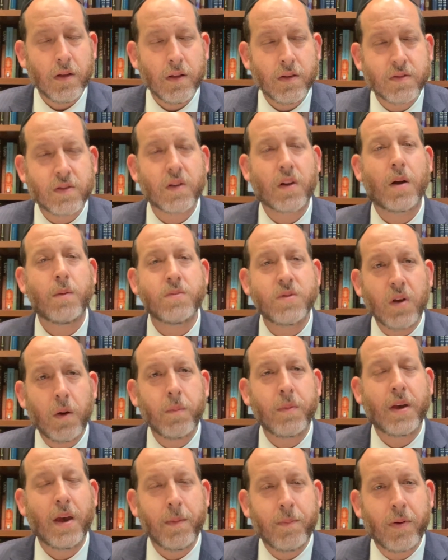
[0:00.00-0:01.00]
So comes
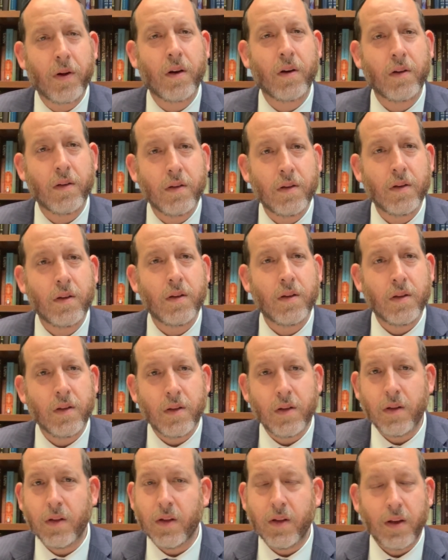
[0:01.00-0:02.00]
Yom Kippur.
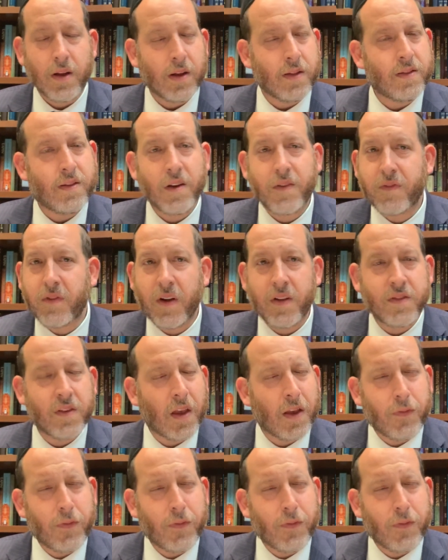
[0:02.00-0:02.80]
And dear friends,